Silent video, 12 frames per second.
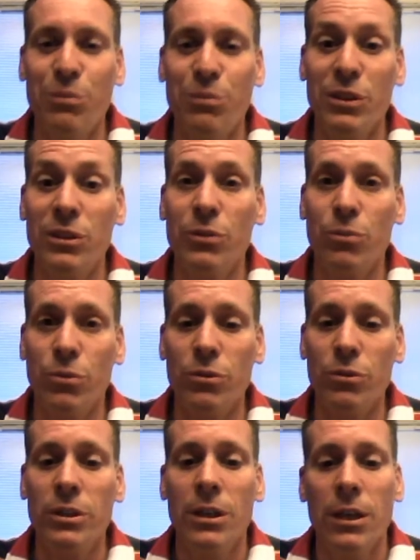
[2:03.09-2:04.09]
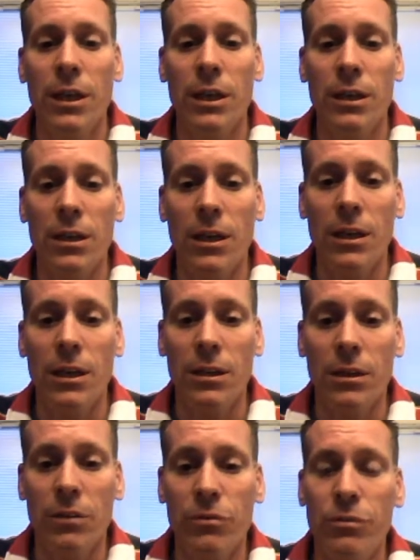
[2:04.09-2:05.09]
business rules and a lot
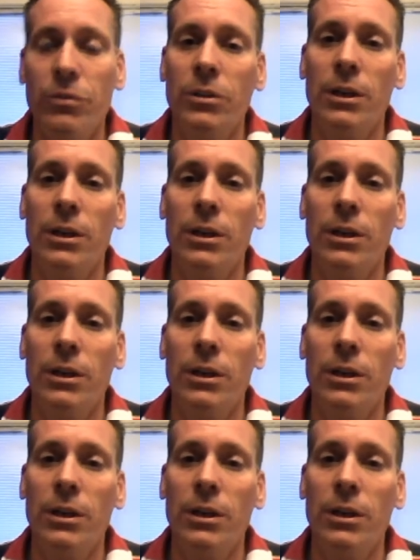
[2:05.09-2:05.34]
of